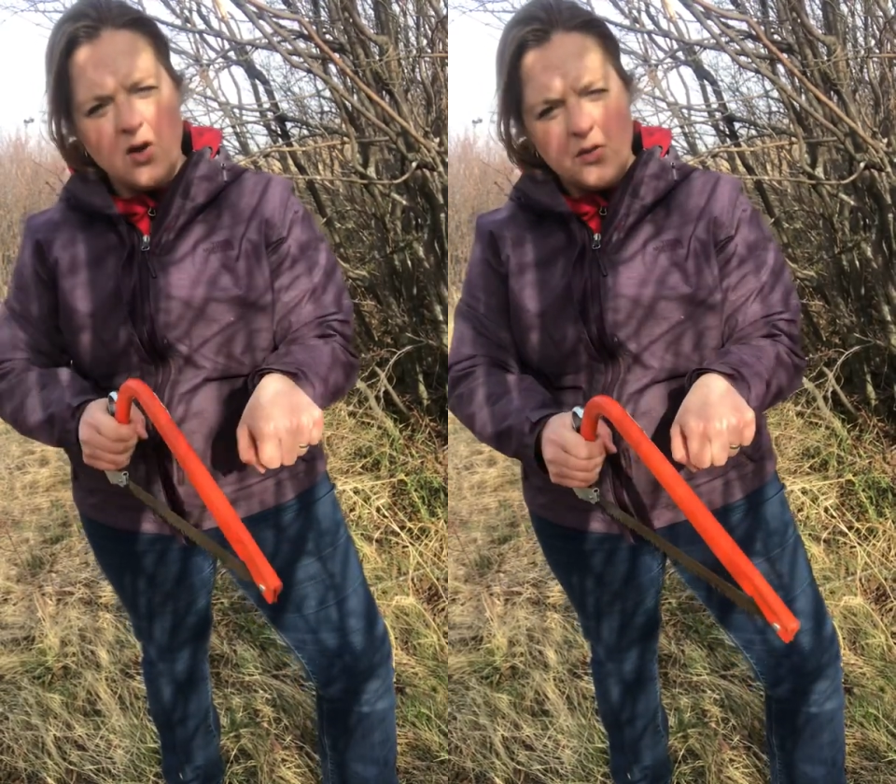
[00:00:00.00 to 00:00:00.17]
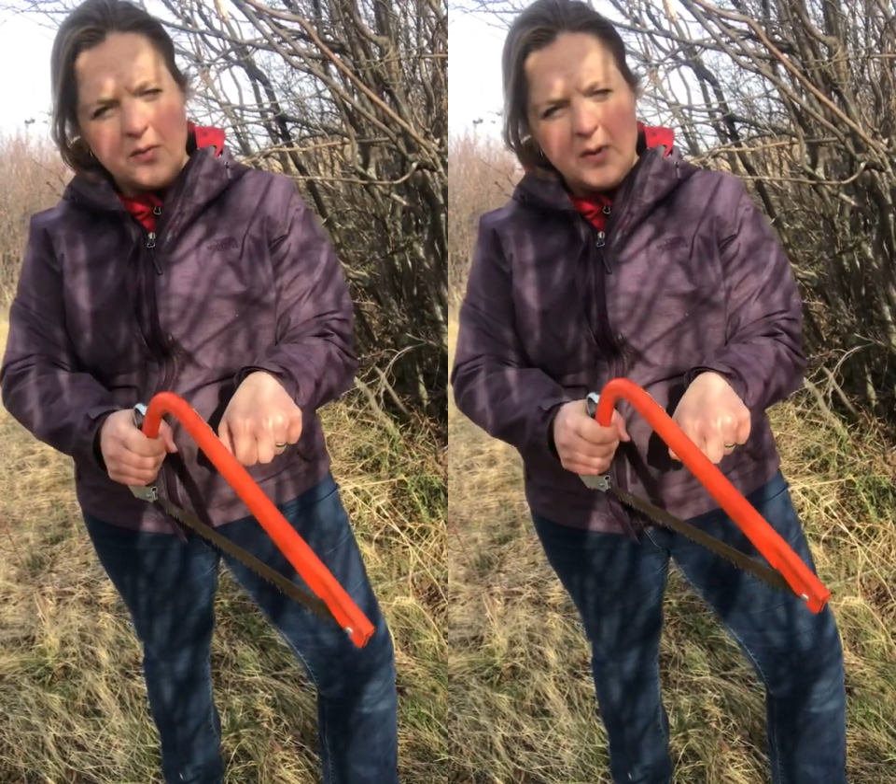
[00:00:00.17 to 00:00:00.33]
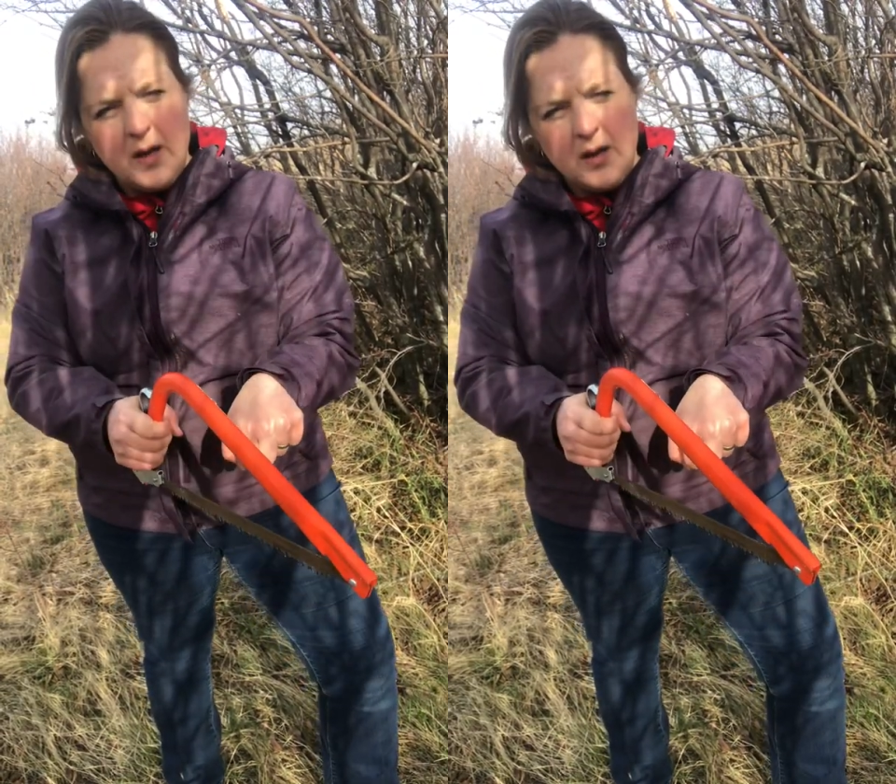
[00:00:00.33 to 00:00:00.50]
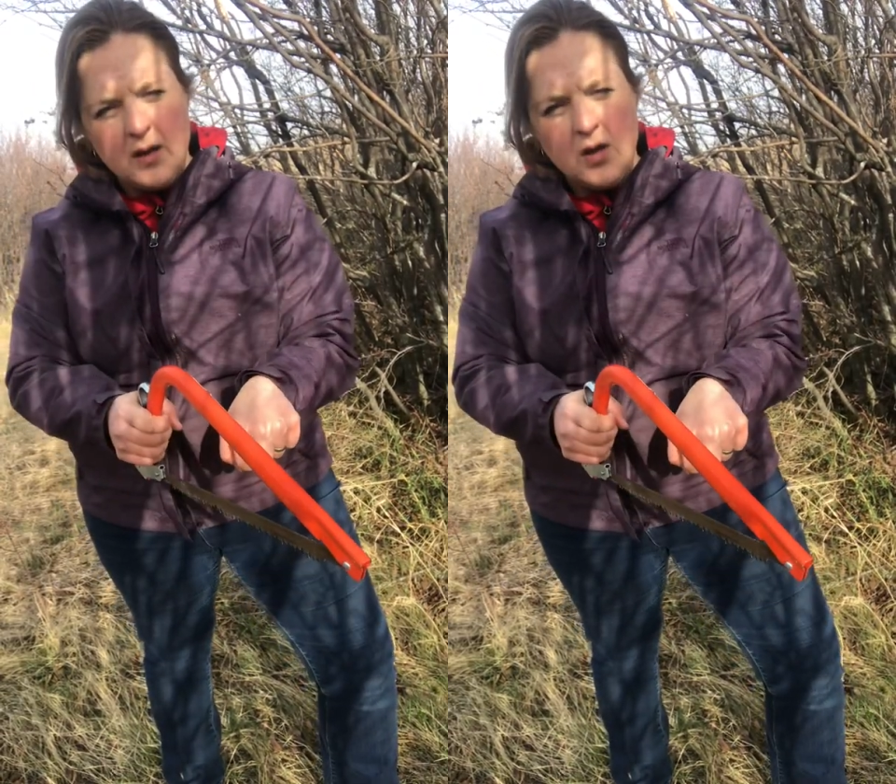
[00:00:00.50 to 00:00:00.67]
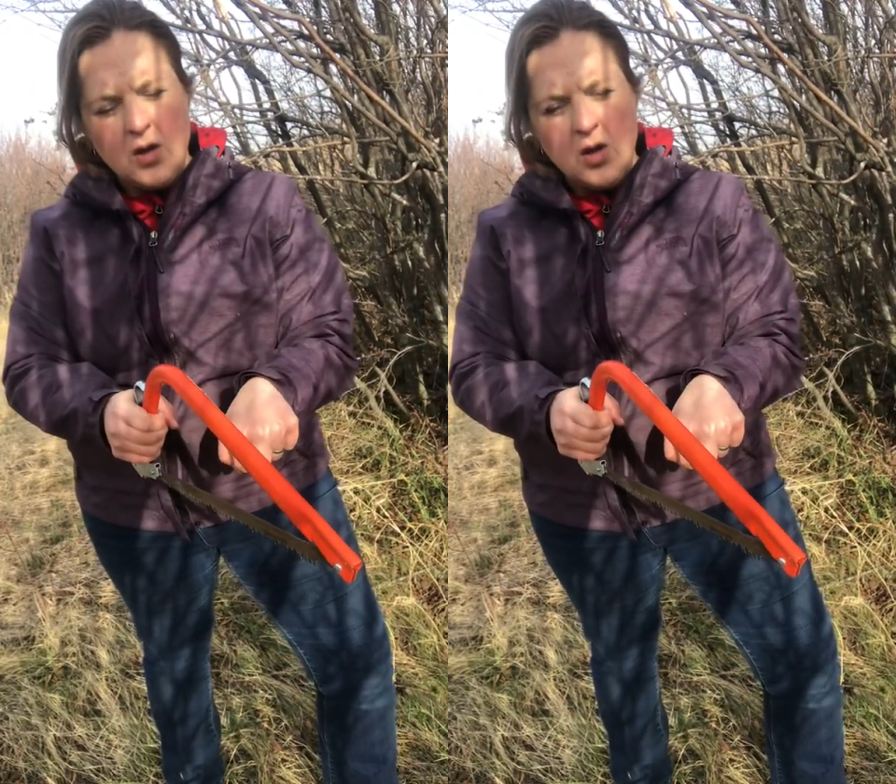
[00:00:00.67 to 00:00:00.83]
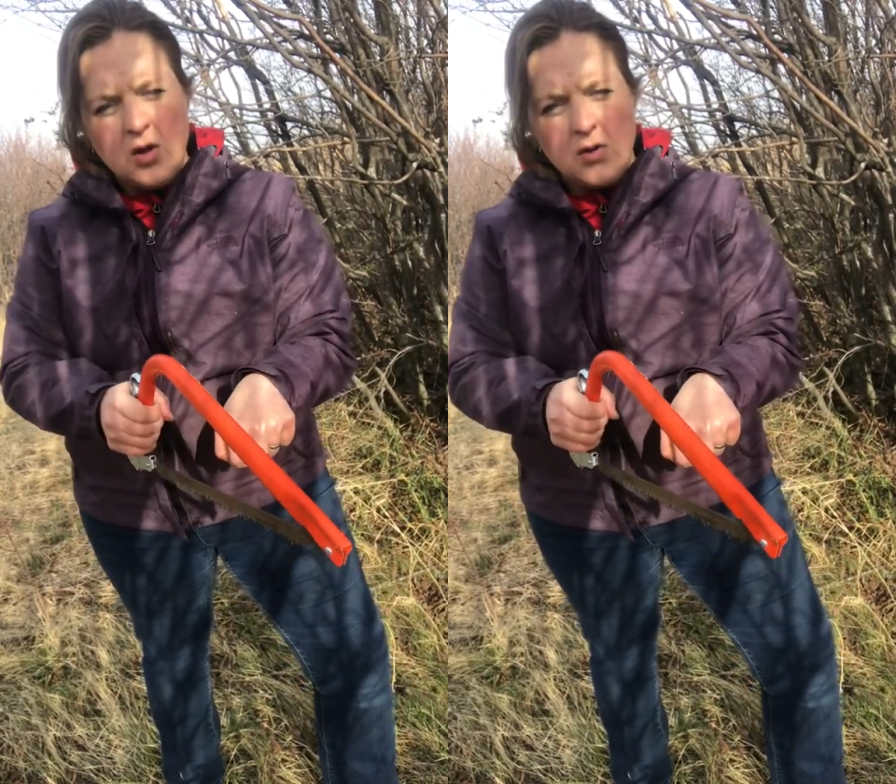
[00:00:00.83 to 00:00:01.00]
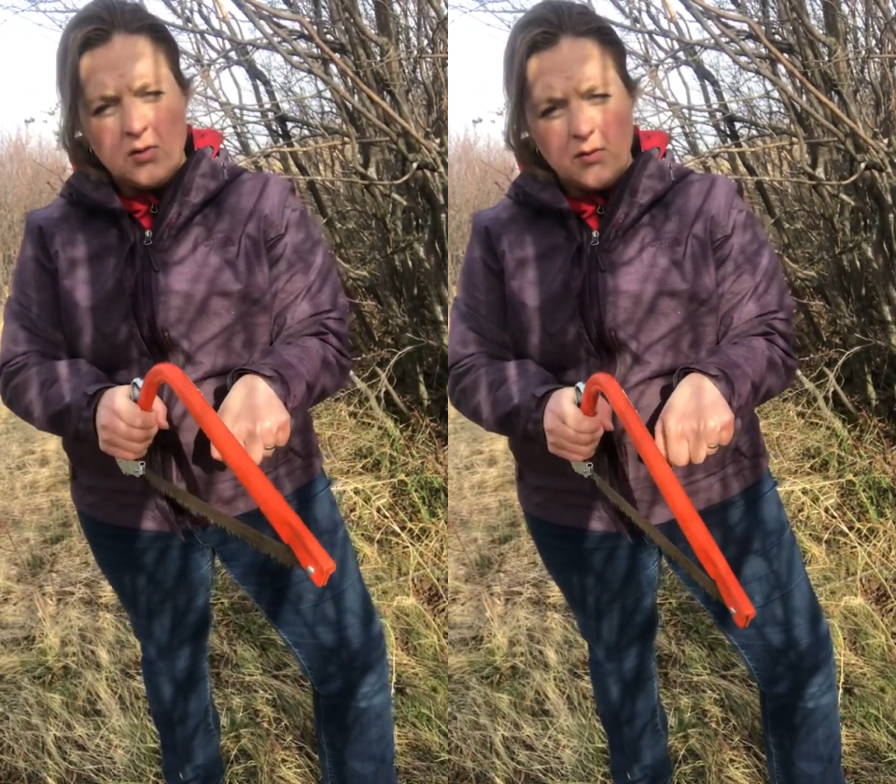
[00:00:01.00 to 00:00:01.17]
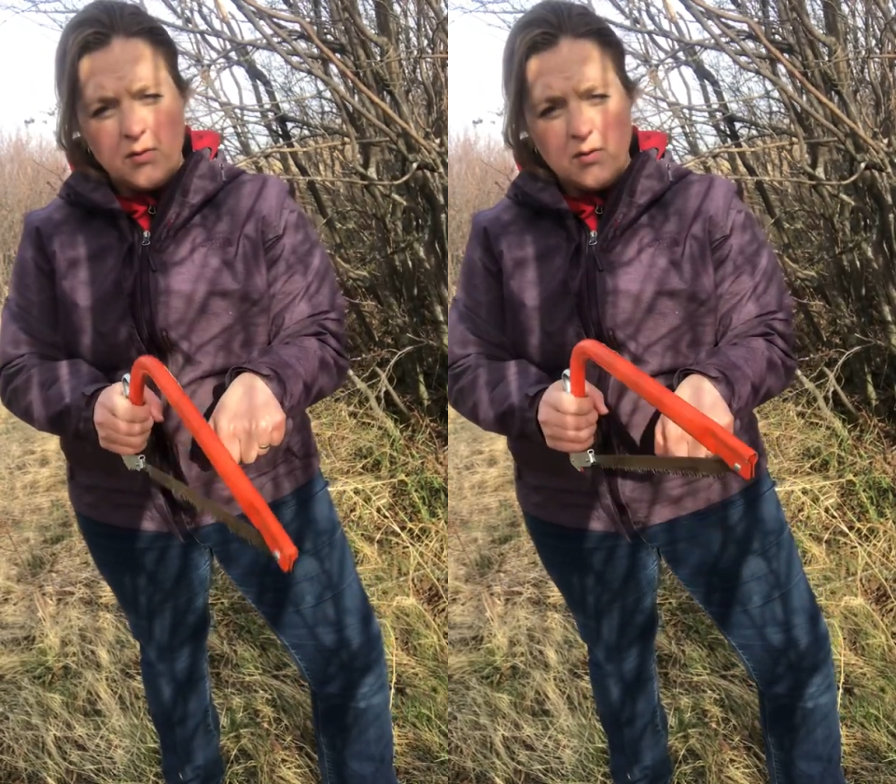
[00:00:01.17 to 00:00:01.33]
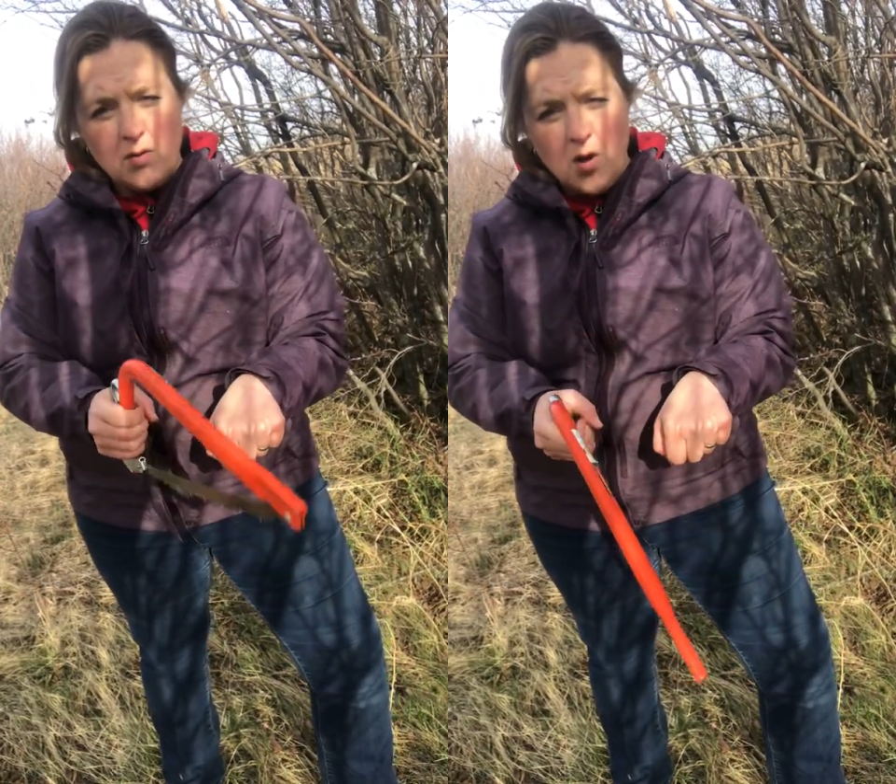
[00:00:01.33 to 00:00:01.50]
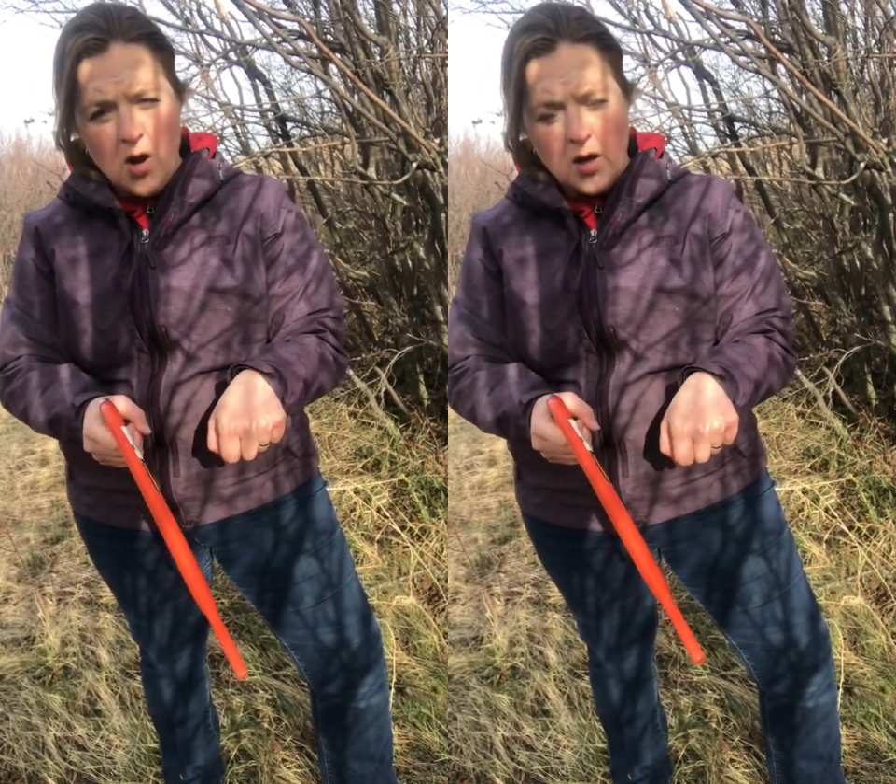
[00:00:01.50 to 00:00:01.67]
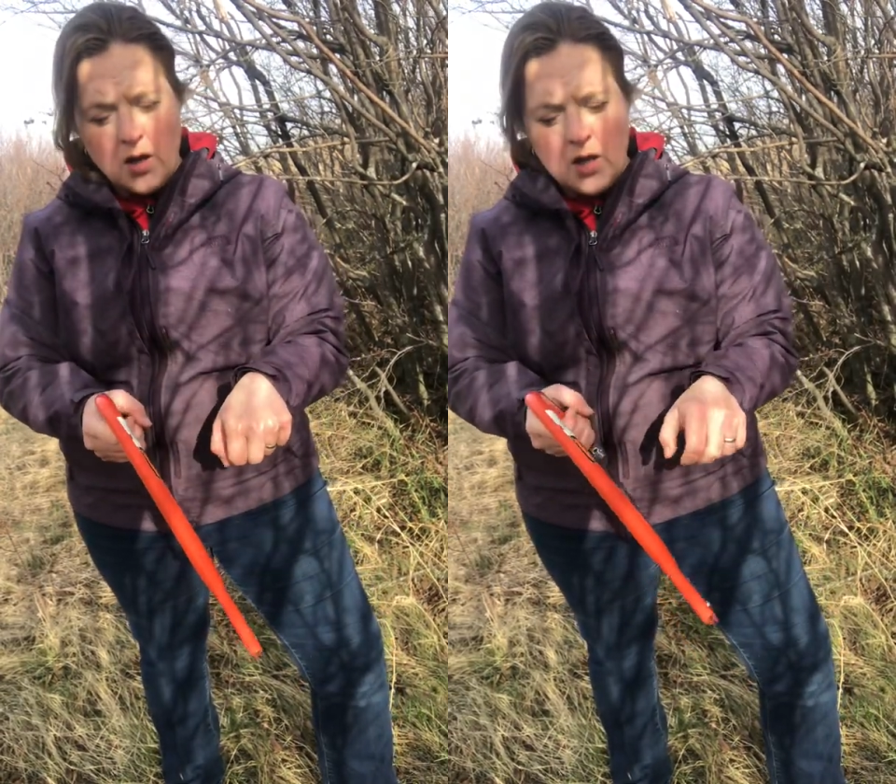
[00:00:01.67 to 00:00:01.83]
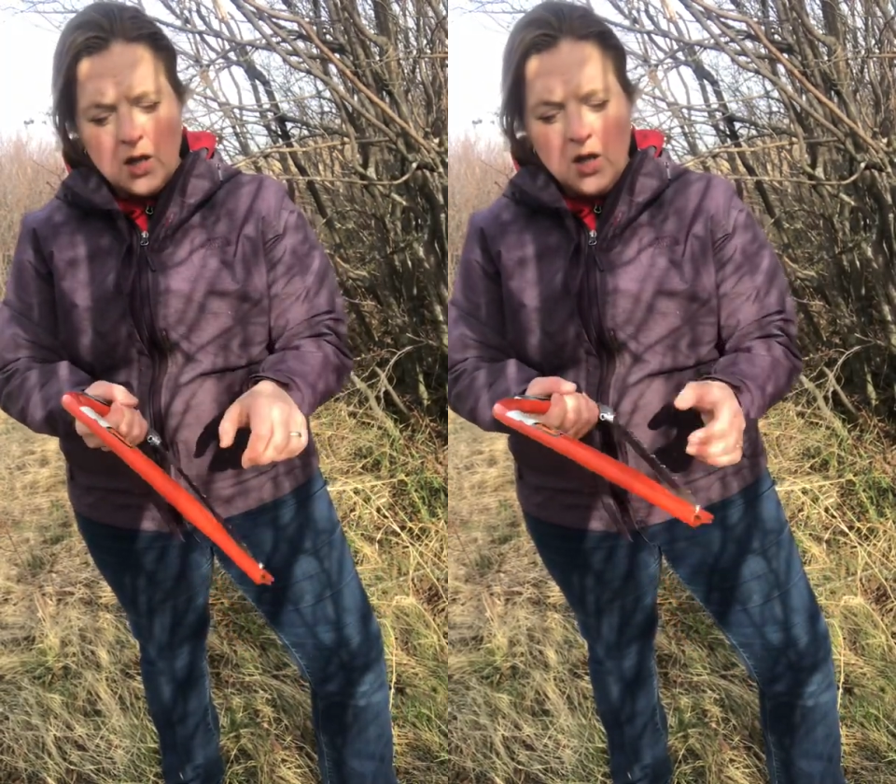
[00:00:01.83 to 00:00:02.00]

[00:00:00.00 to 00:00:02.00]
all the way through the log.